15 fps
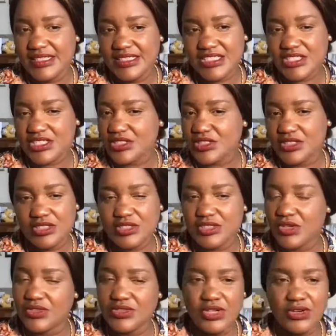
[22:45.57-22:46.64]
Just
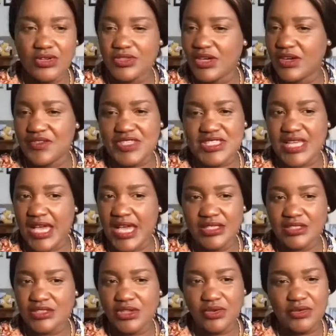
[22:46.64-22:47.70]
don't
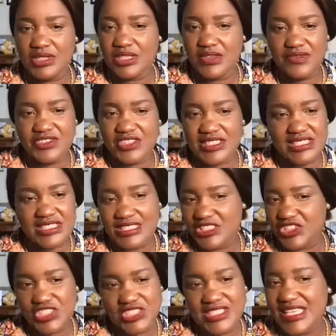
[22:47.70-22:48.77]
resign, don't leave, just
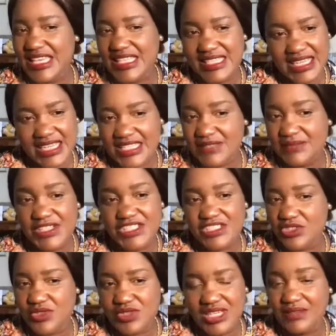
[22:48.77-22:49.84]
stay there as much
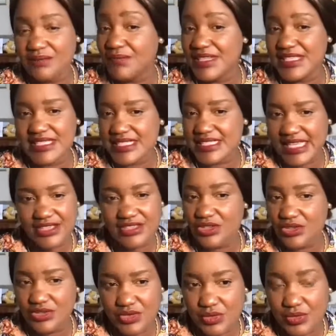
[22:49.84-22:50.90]
as you can. Please stay,
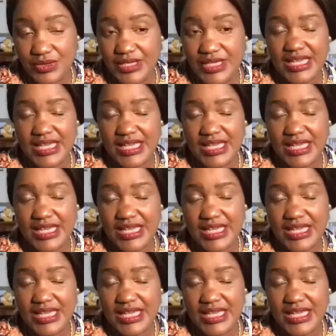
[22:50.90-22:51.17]
don't go."